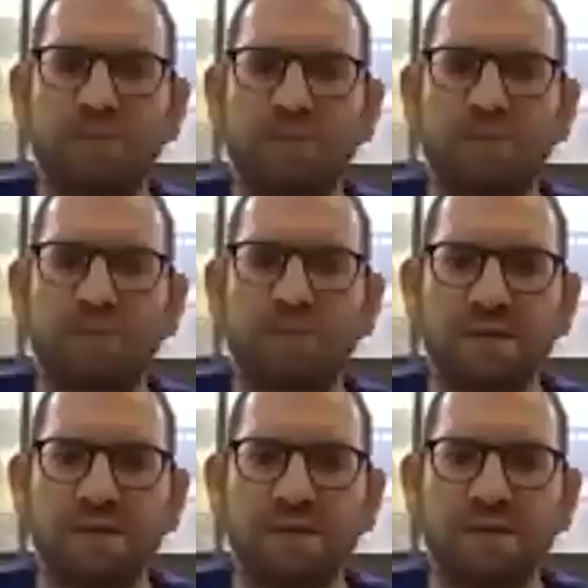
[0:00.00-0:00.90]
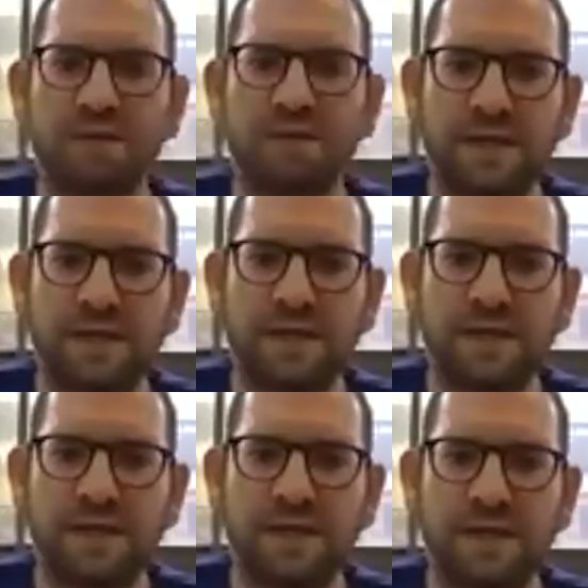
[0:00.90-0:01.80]
who's been pregnant and
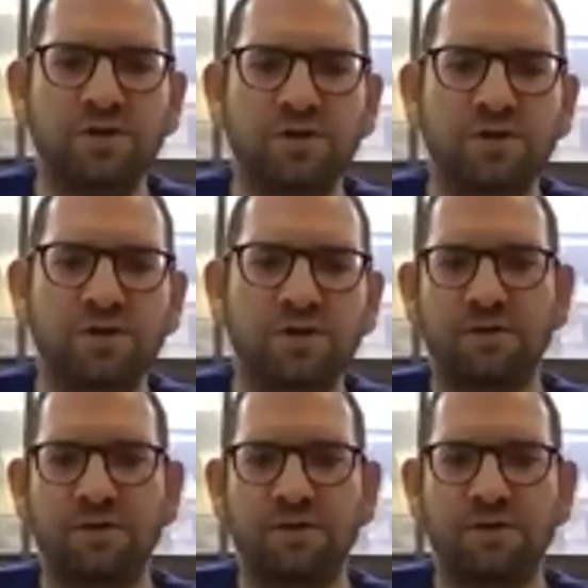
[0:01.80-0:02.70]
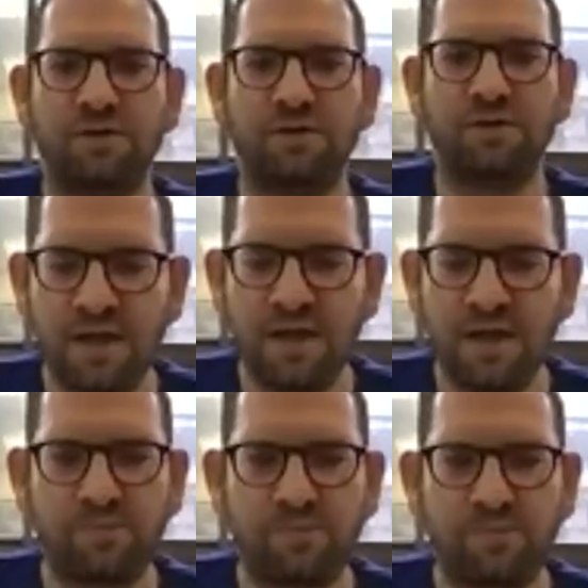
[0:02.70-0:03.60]
has the worst pregnancy of her life
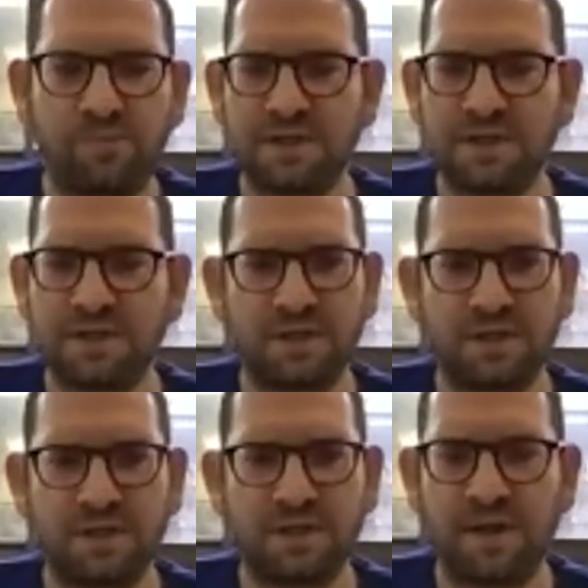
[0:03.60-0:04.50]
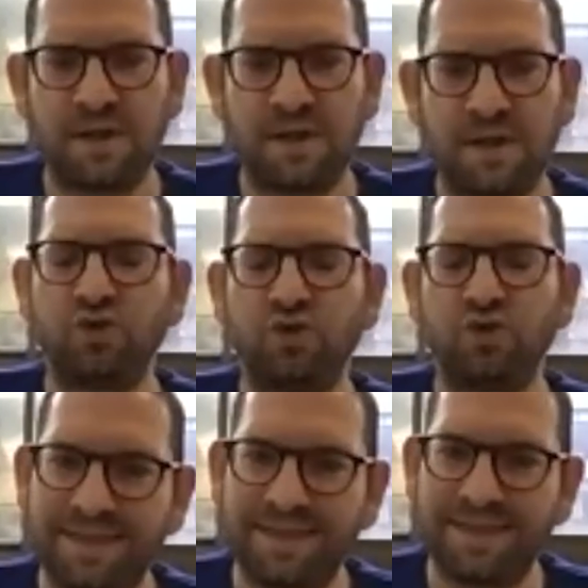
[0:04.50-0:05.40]
and promises when she delivers a baby, she'll
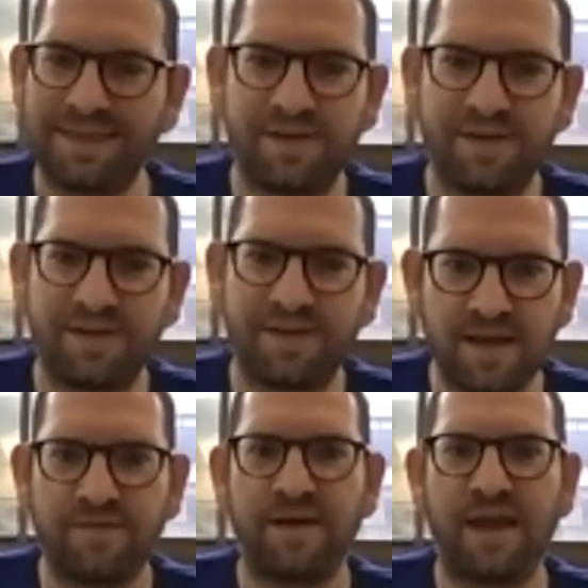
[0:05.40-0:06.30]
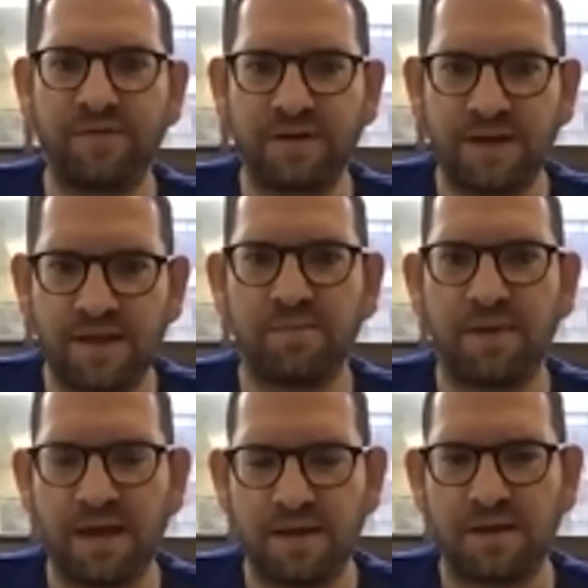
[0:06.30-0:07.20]
never, ever have another
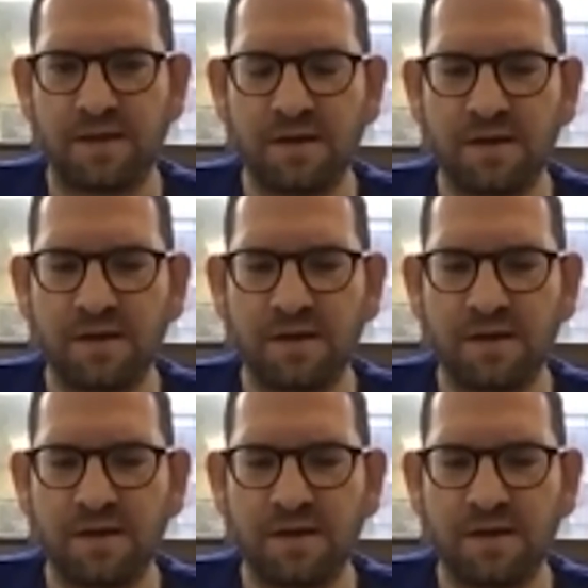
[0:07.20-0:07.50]
baby.